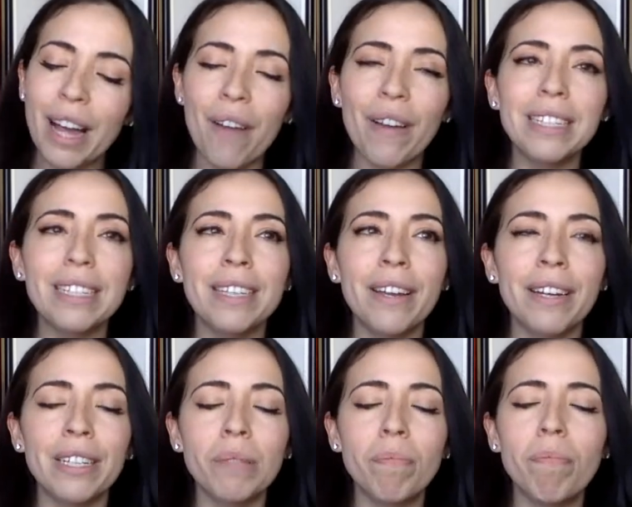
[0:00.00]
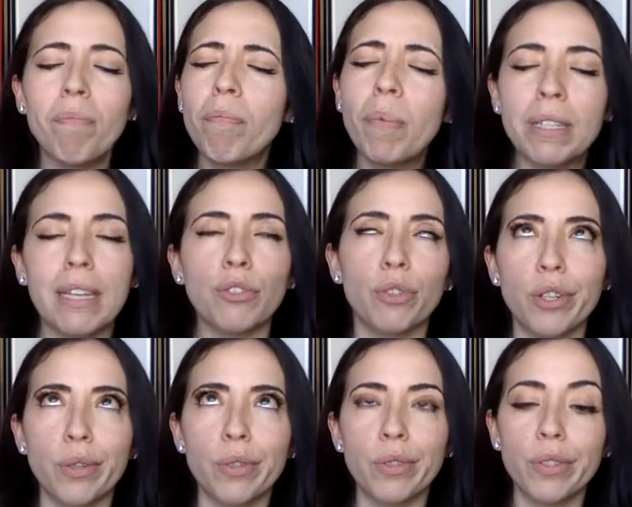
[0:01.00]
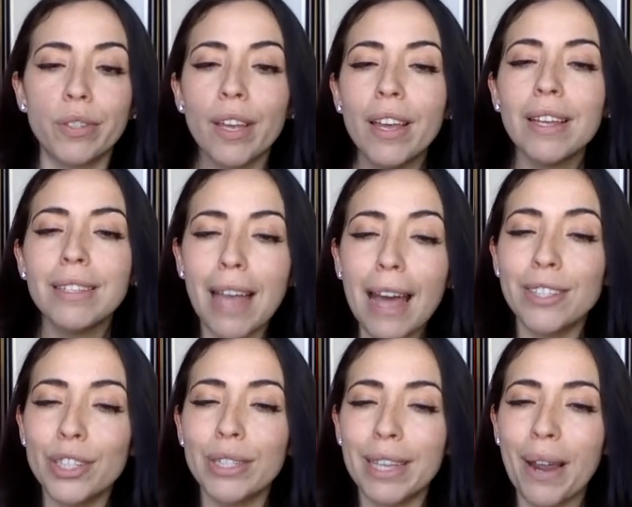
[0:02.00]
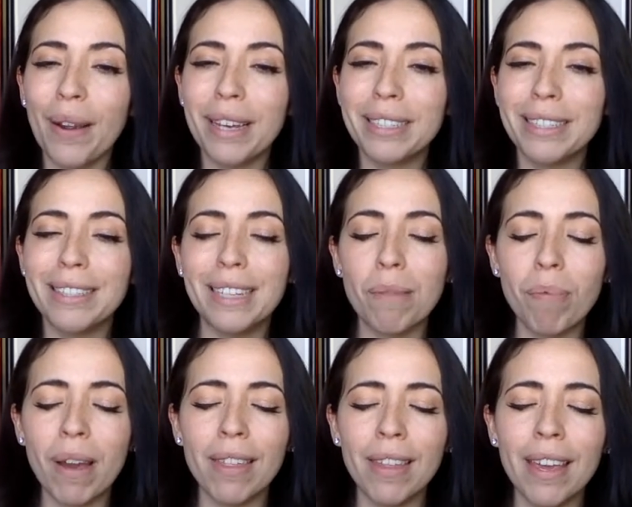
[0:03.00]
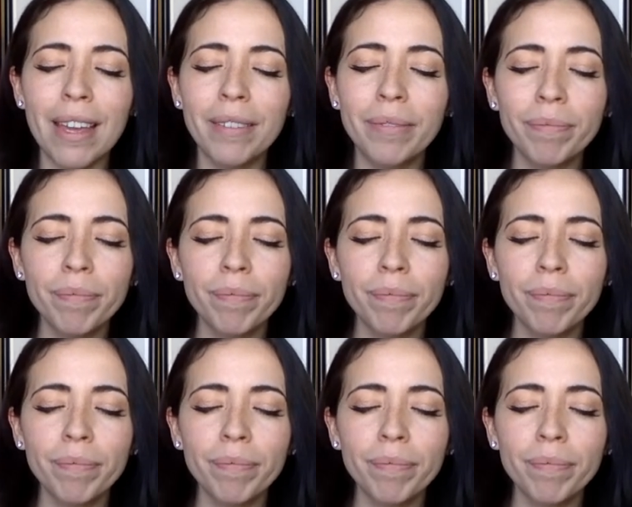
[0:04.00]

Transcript: All right, Sagittarius, Sagittarius, Sagittarius, deep breath in.